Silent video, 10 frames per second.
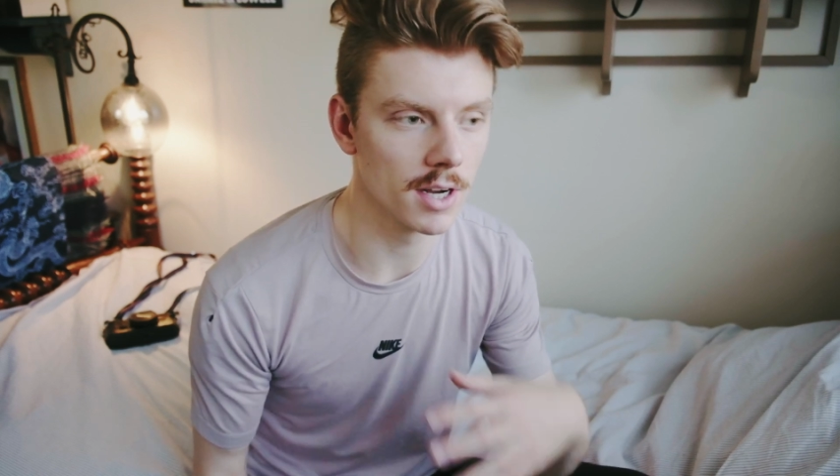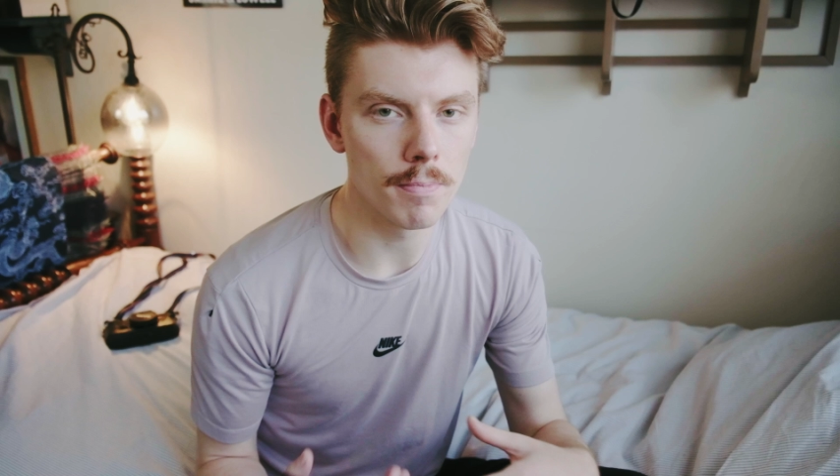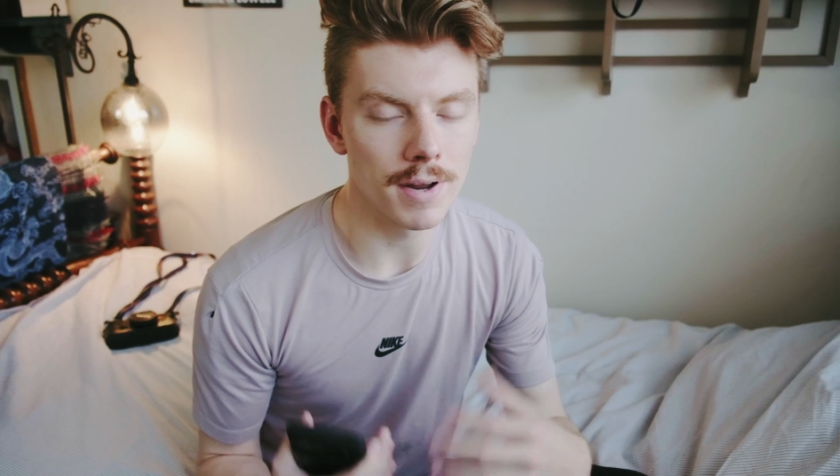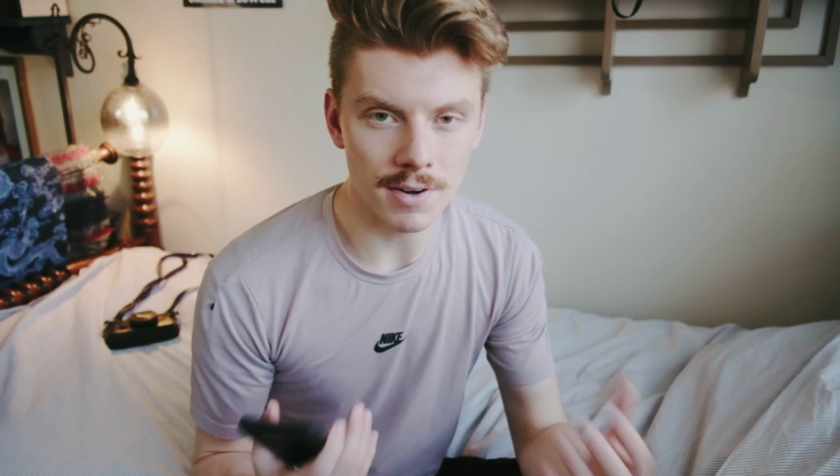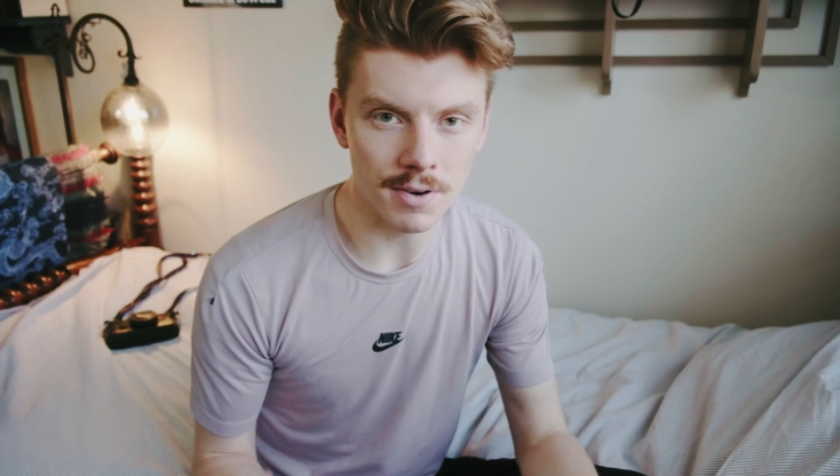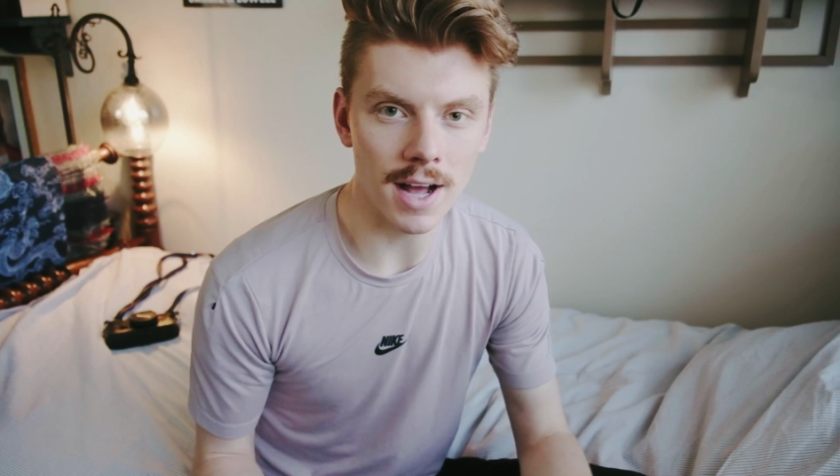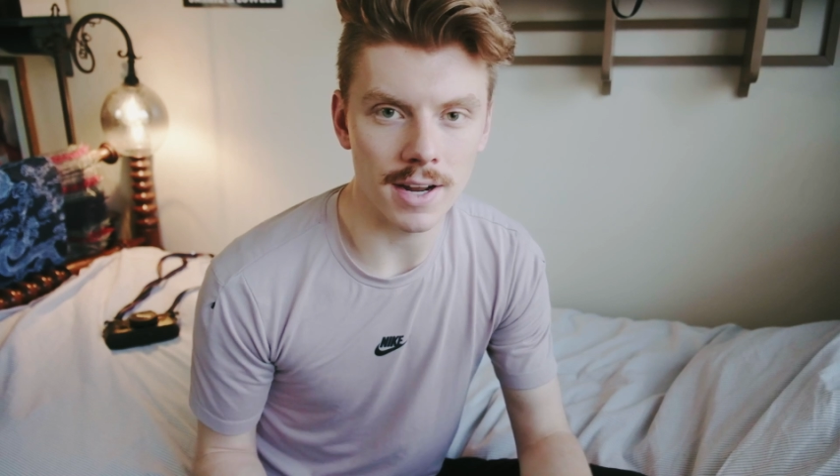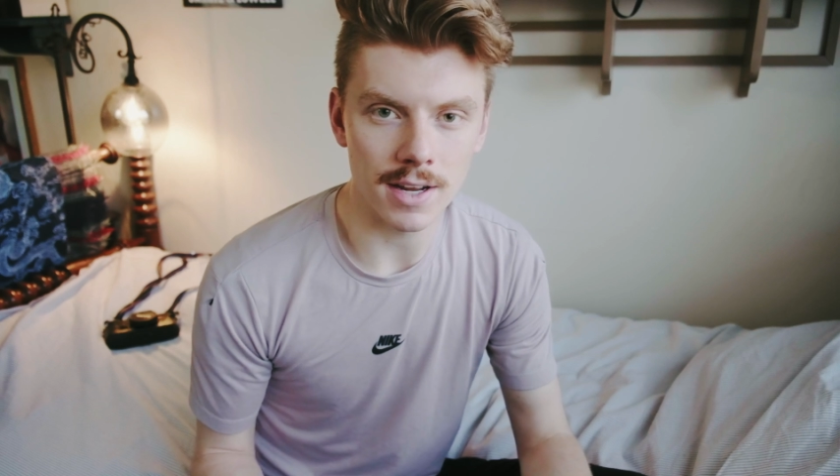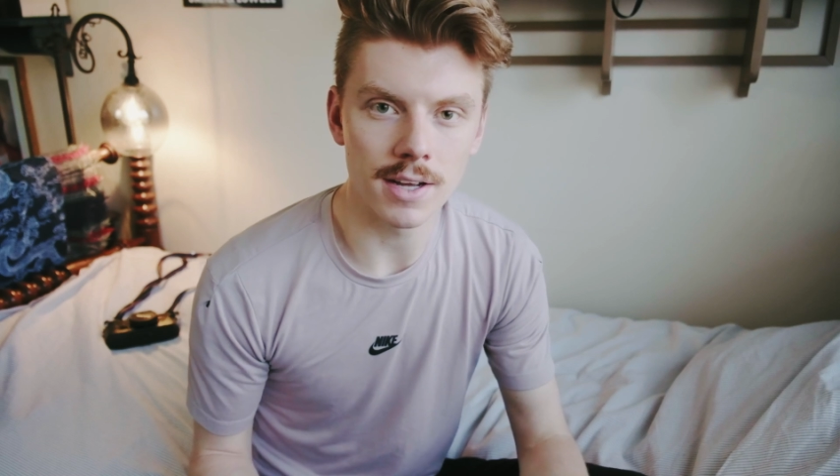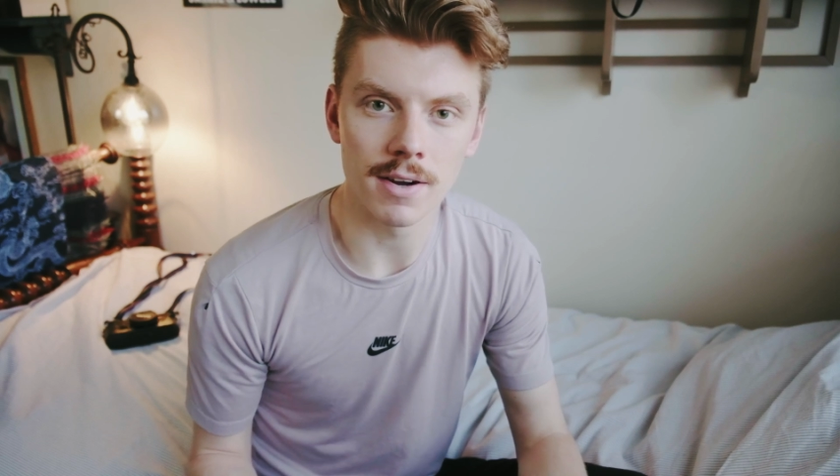But in
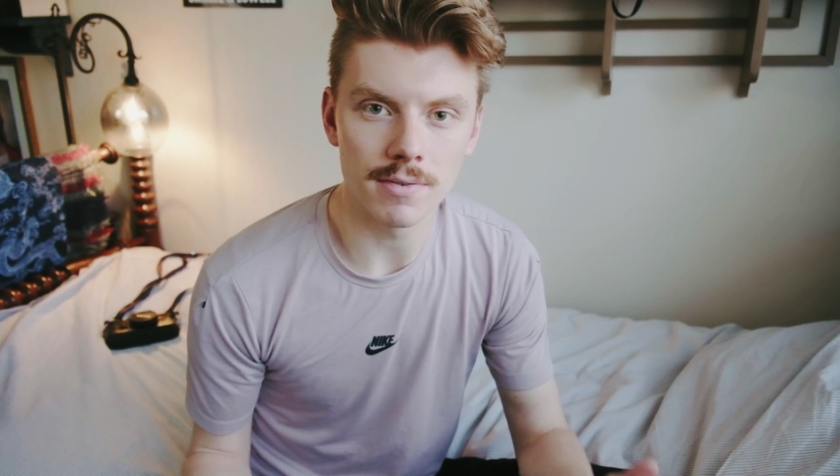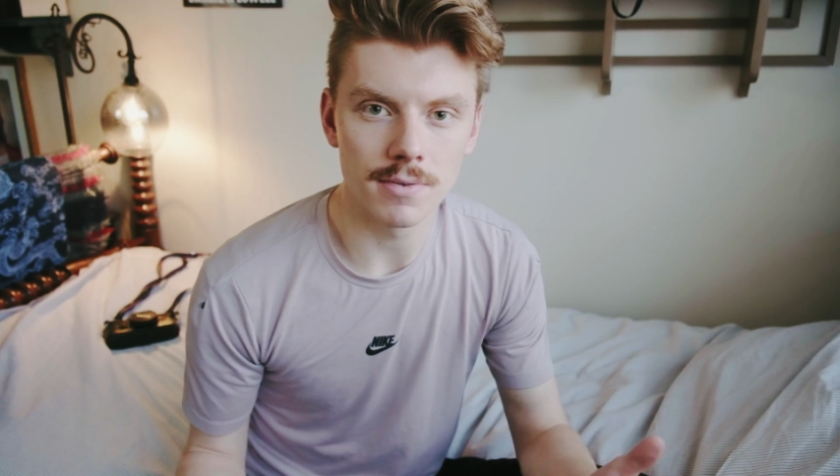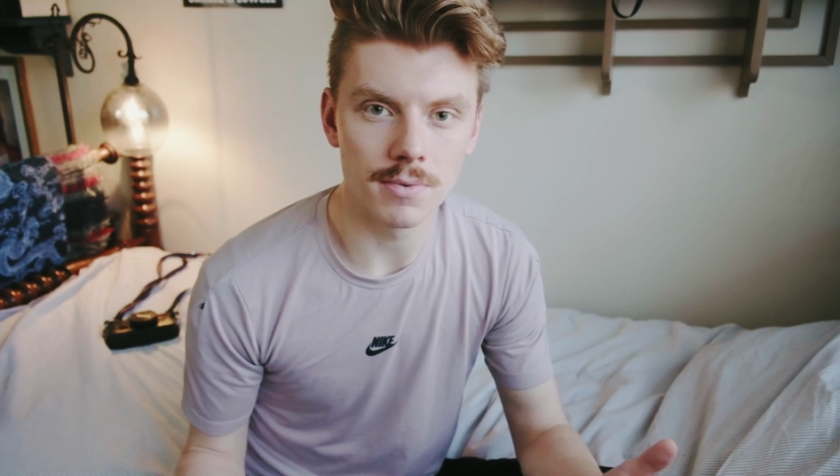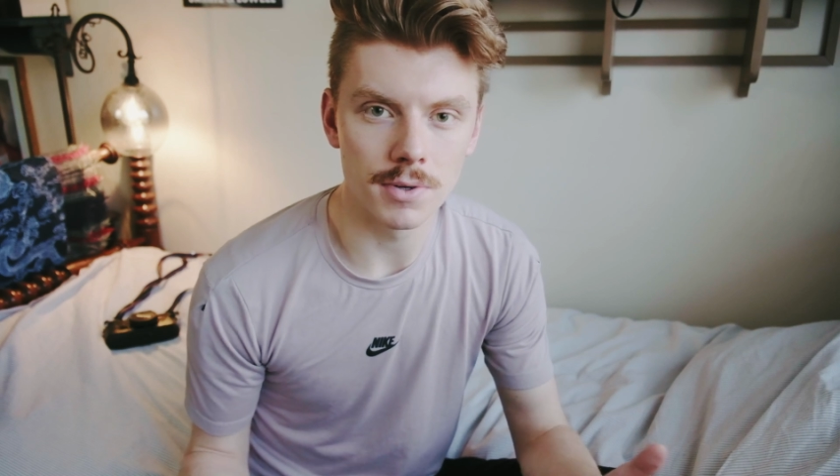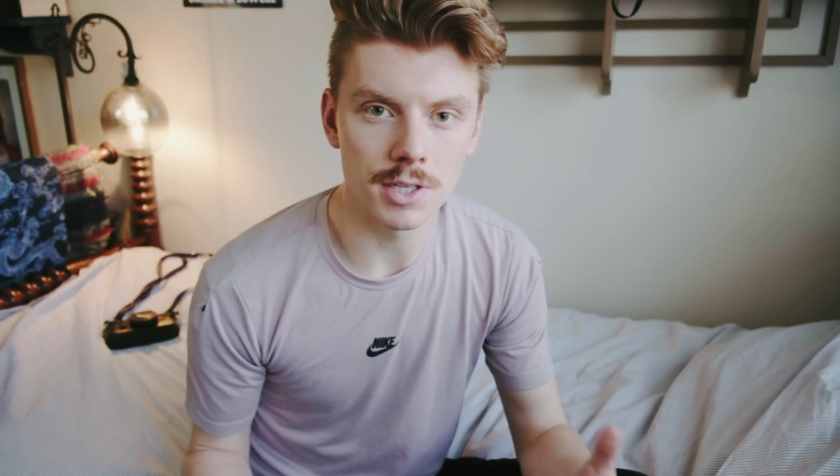reality, we're